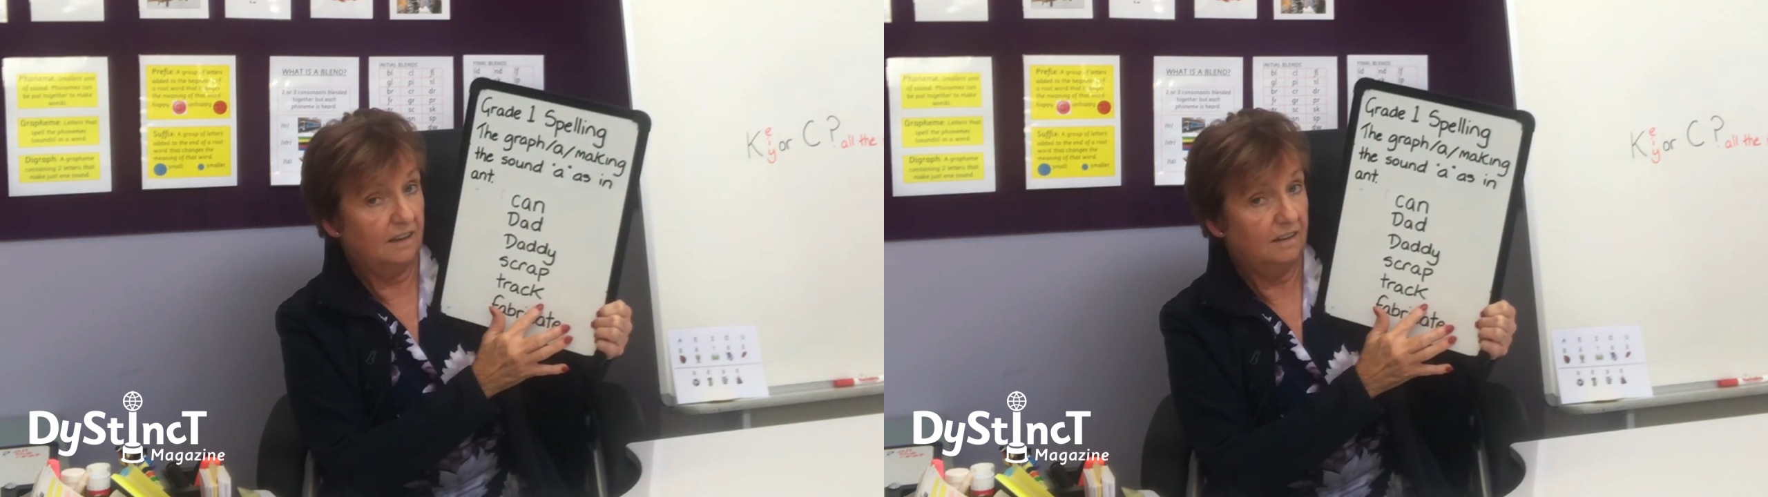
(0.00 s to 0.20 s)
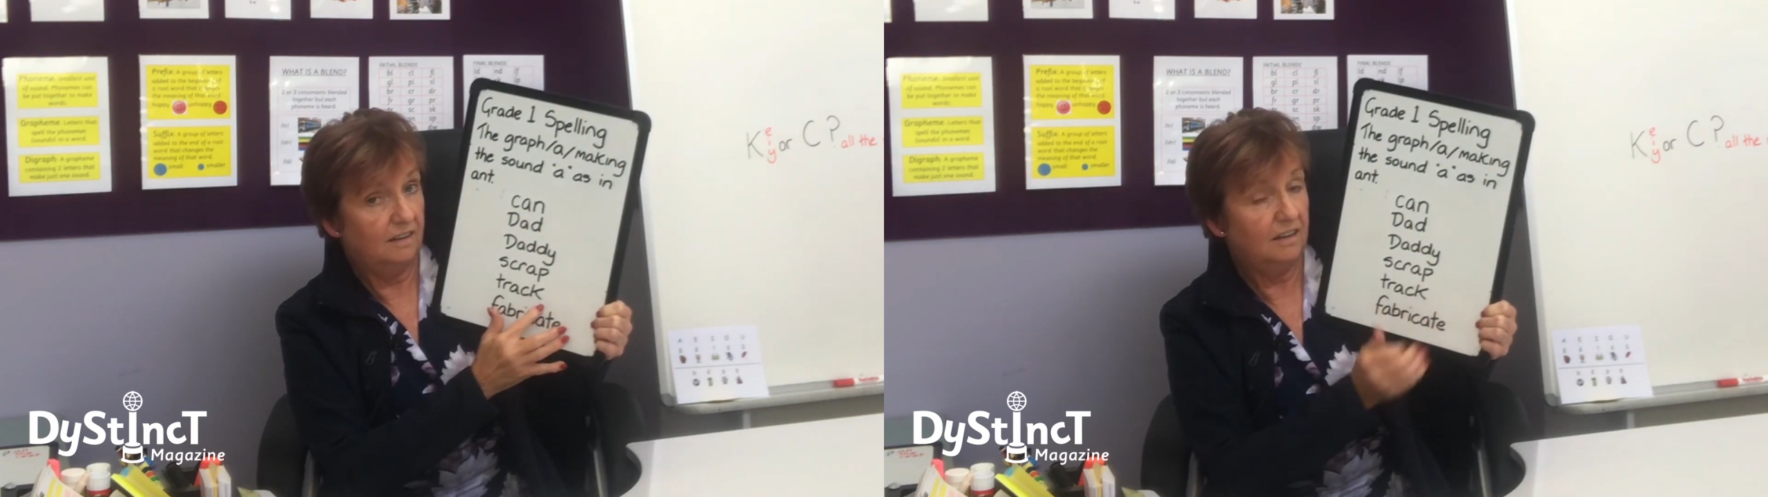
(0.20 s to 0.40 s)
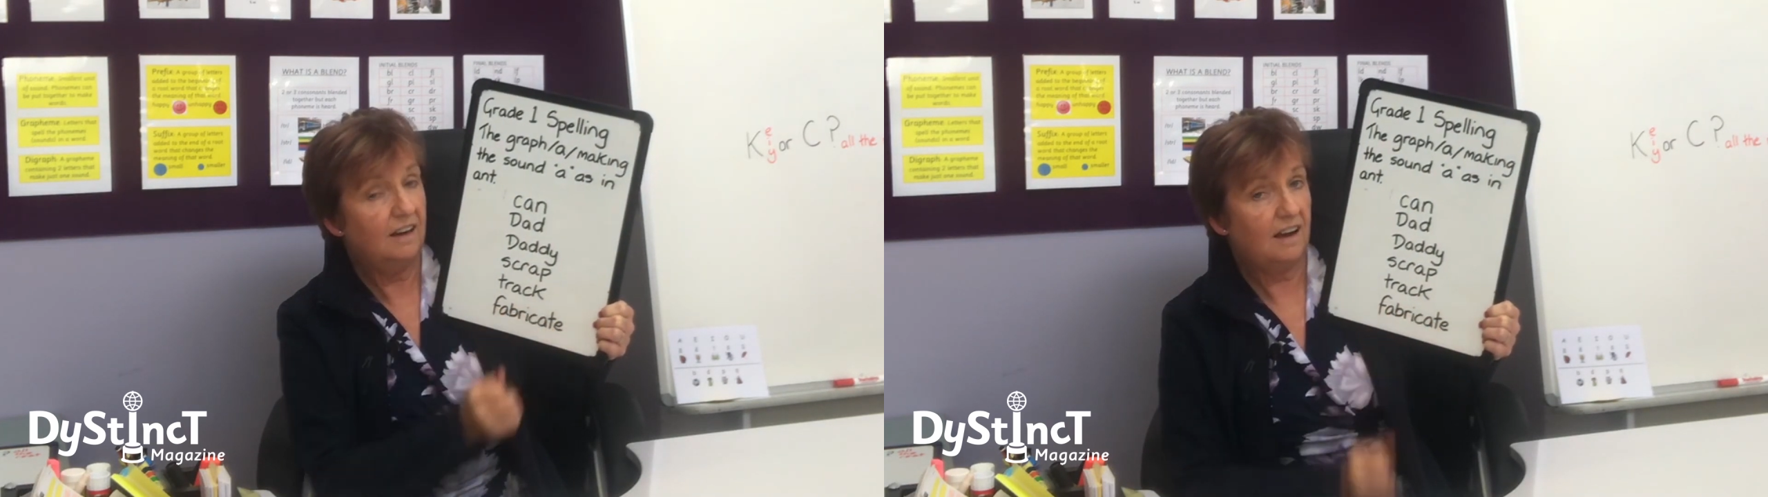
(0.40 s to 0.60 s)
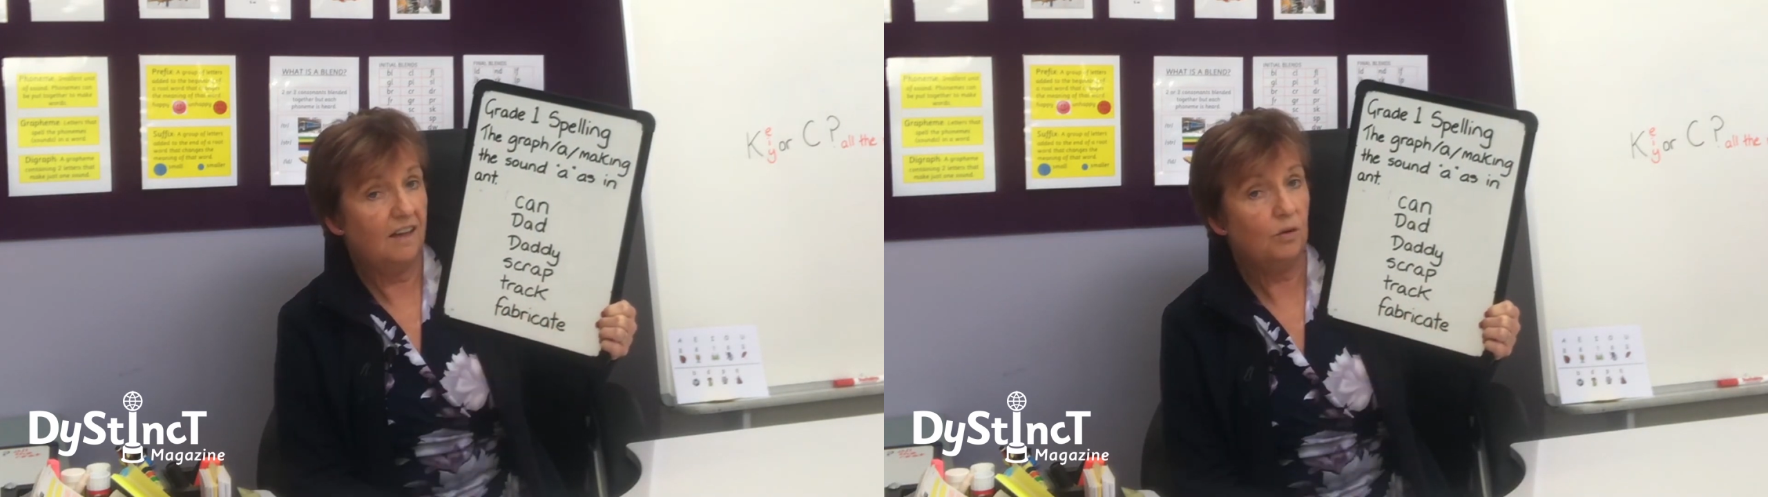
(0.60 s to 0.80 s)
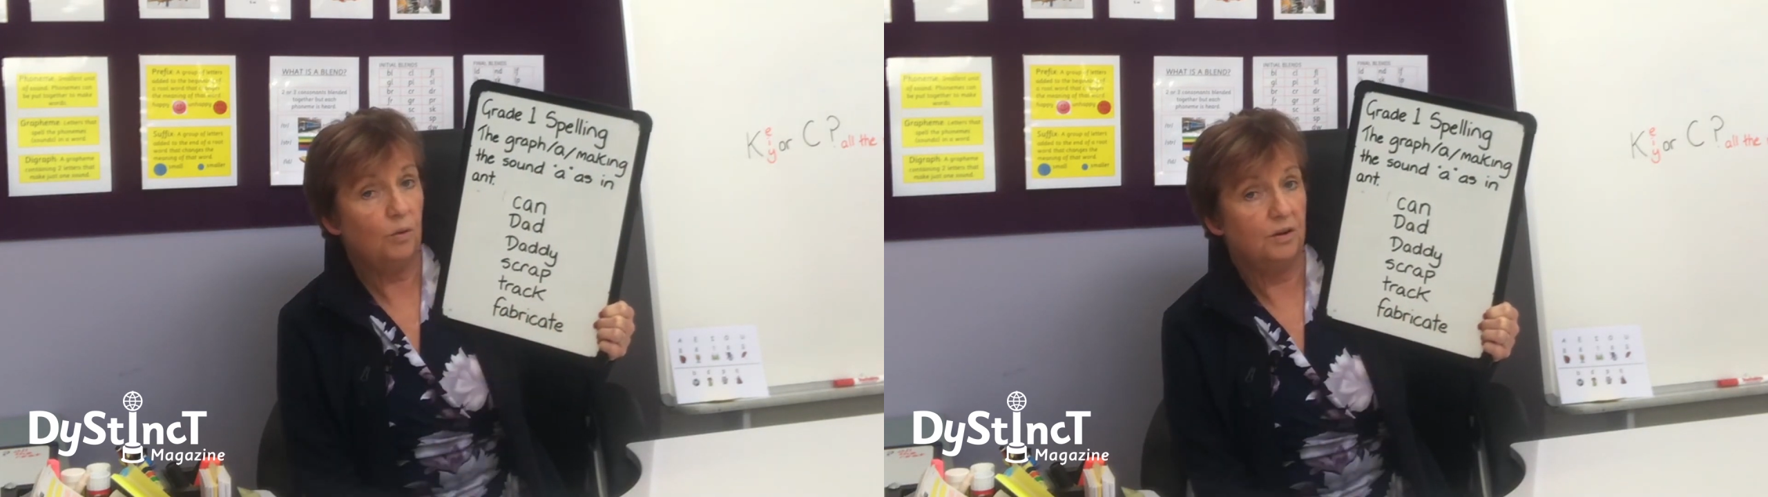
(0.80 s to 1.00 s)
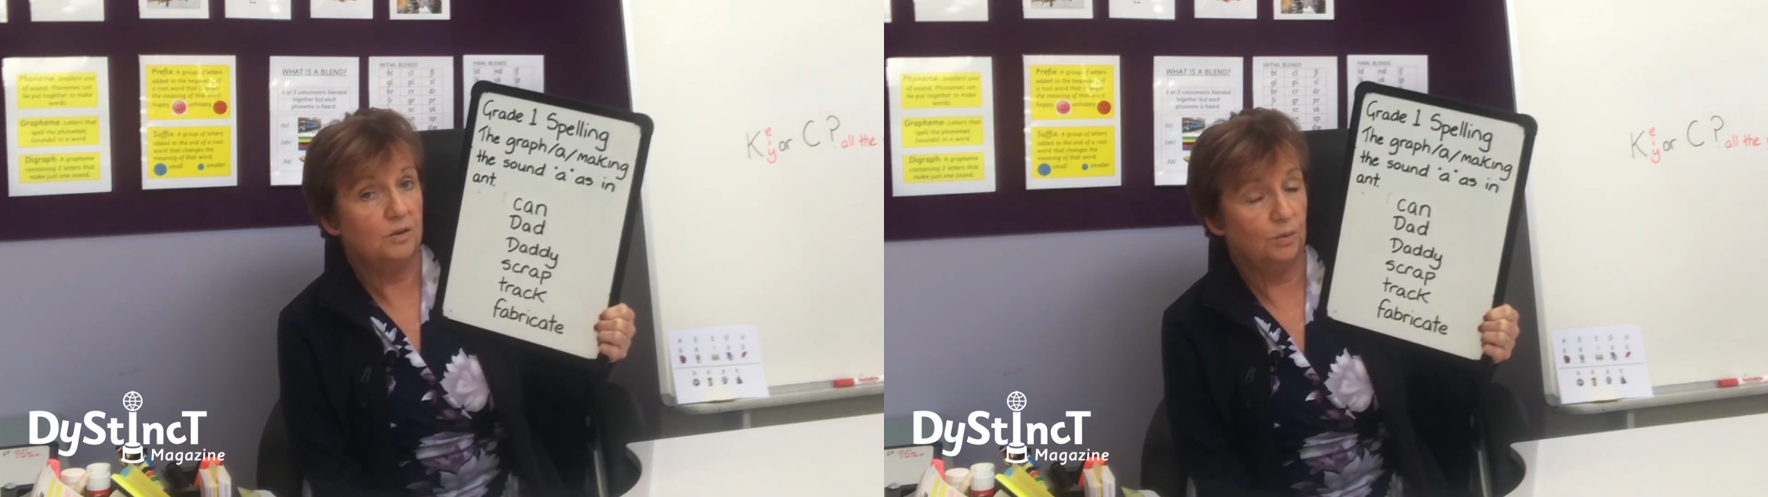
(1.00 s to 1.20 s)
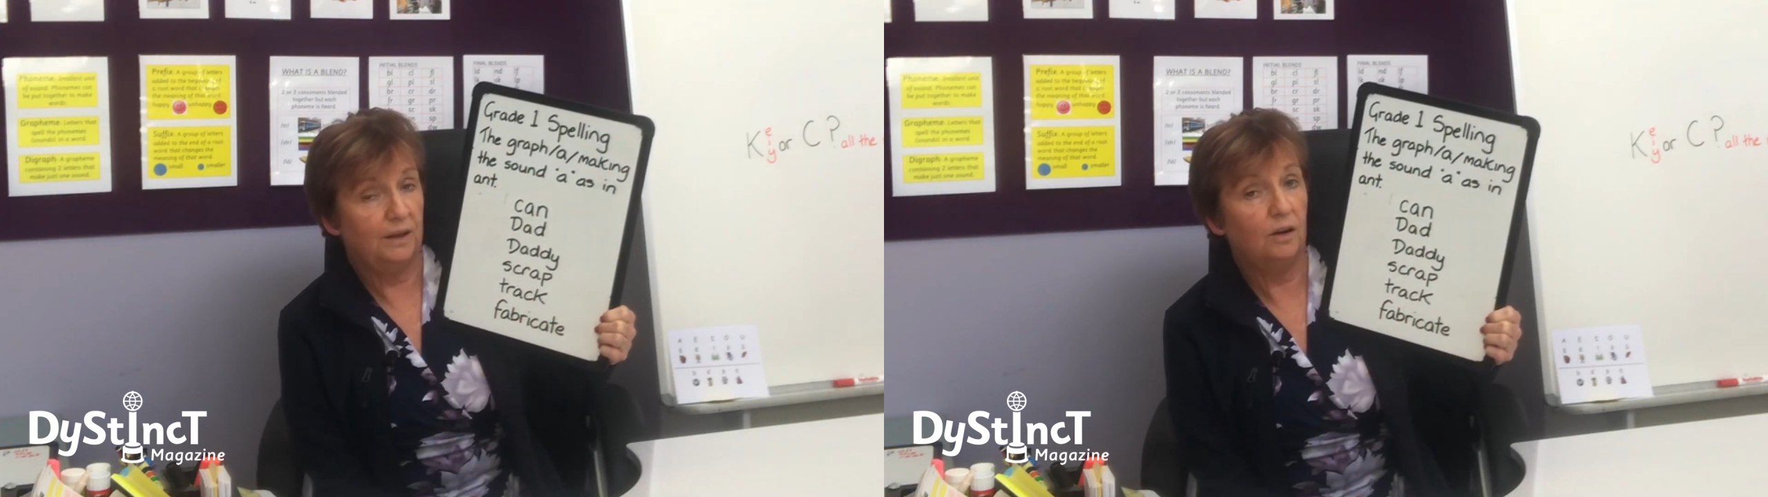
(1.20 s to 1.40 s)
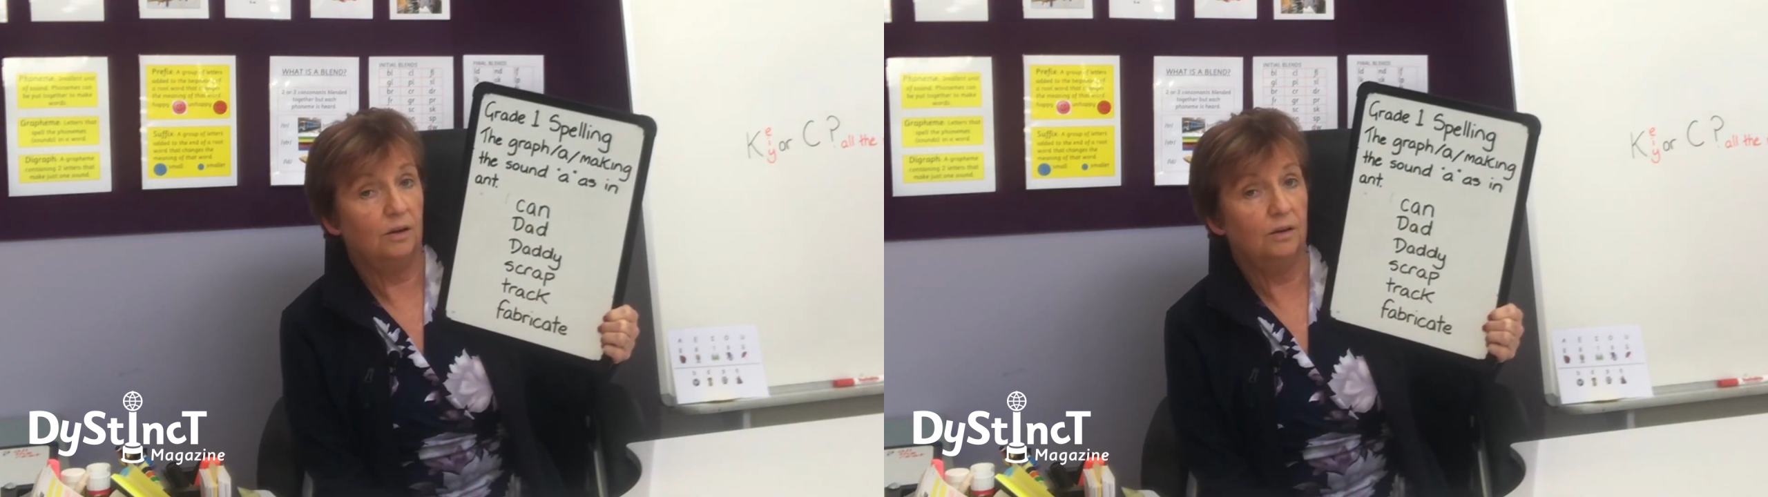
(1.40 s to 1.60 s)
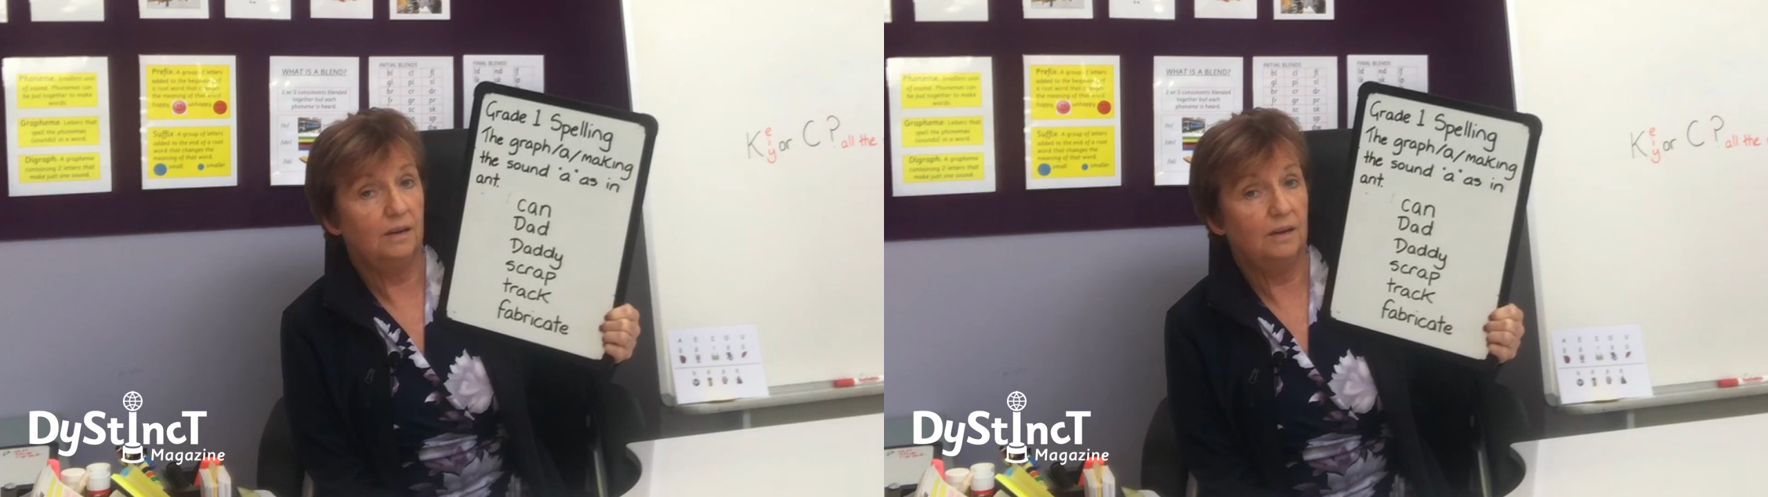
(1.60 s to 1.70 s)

yet other words we know